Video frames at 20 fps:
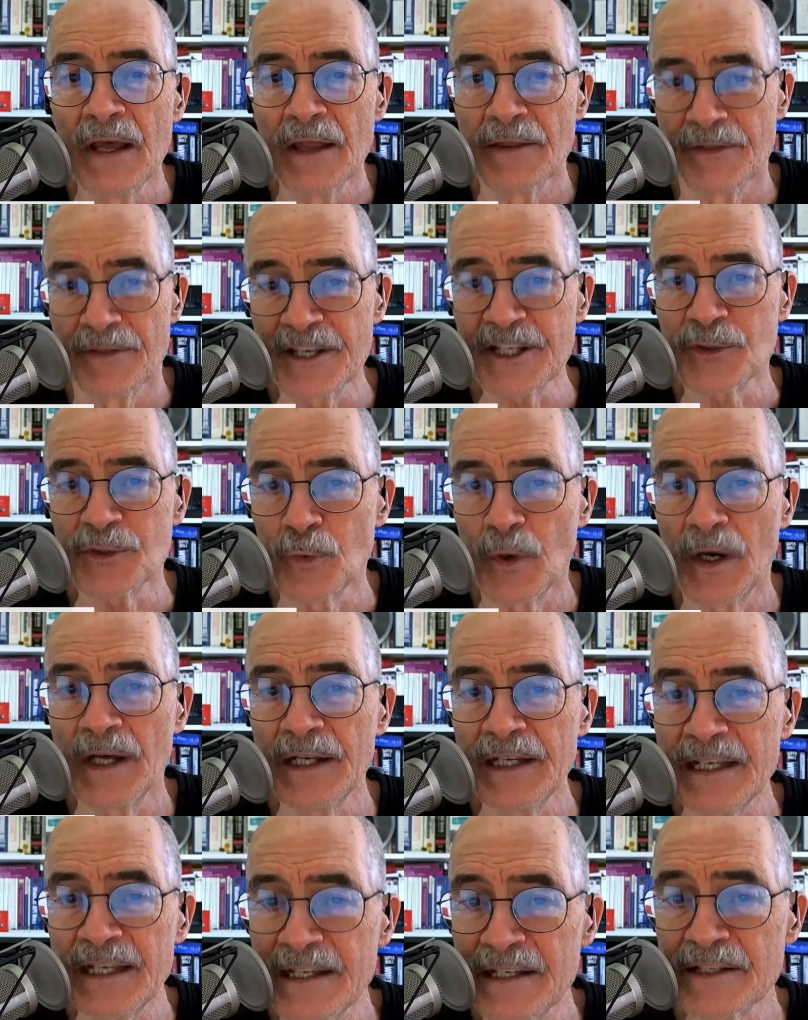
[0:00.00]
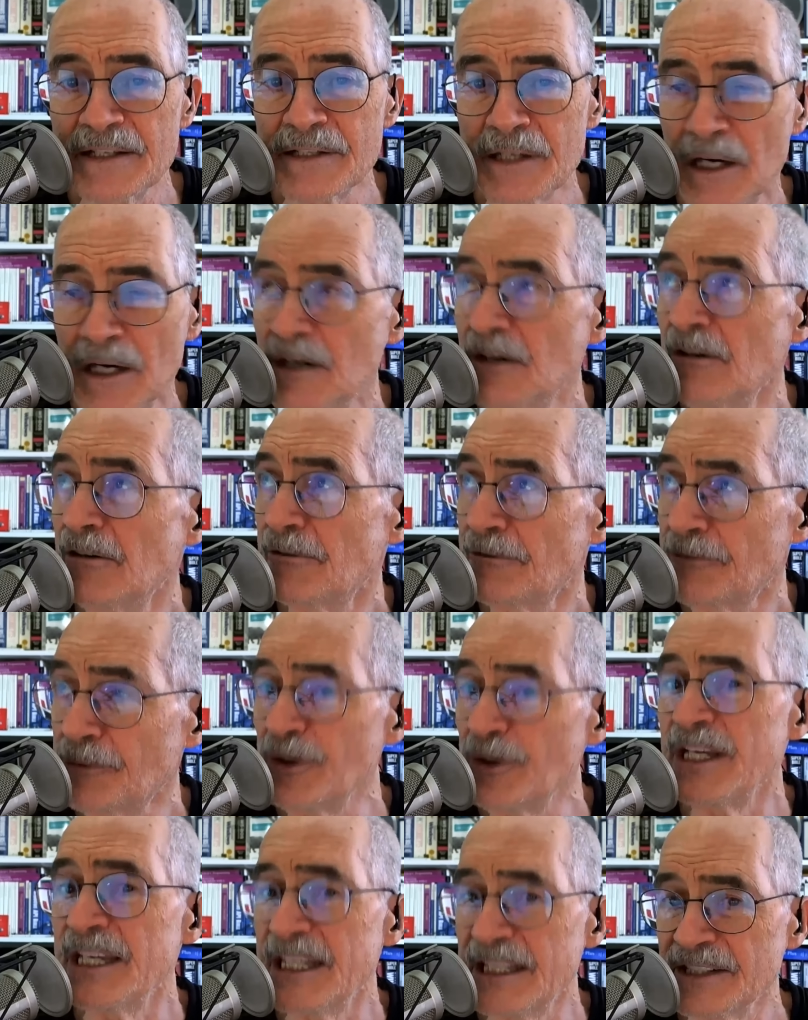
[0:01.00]
This one is
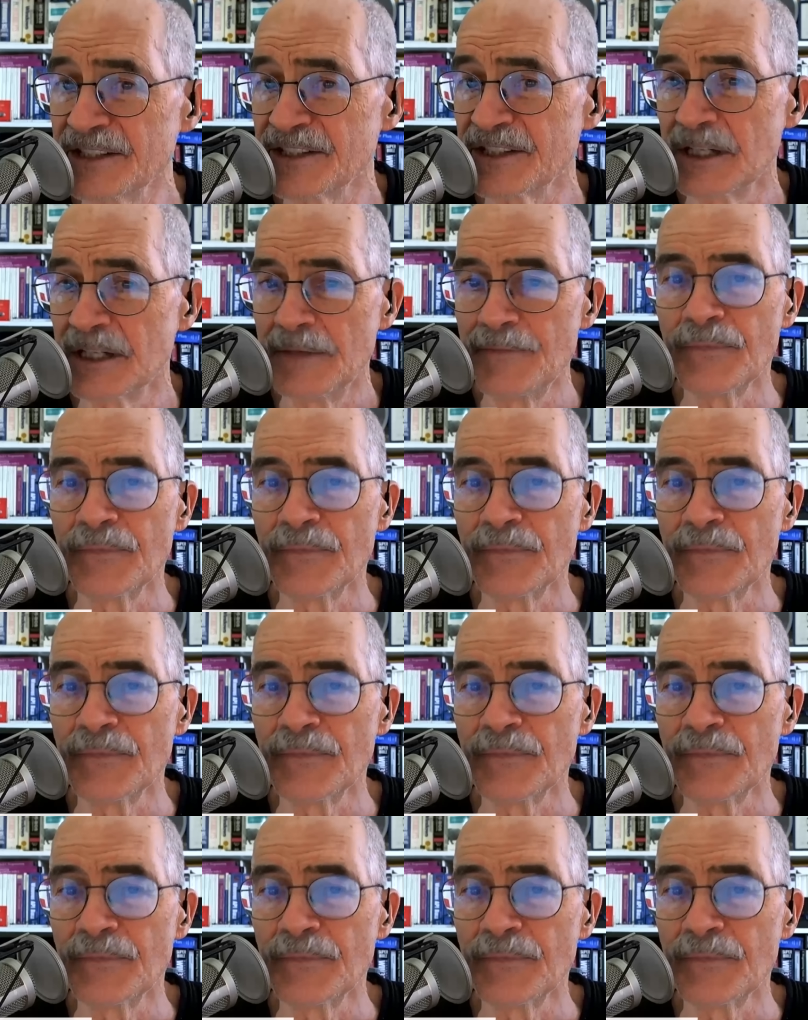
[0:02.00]
freeze.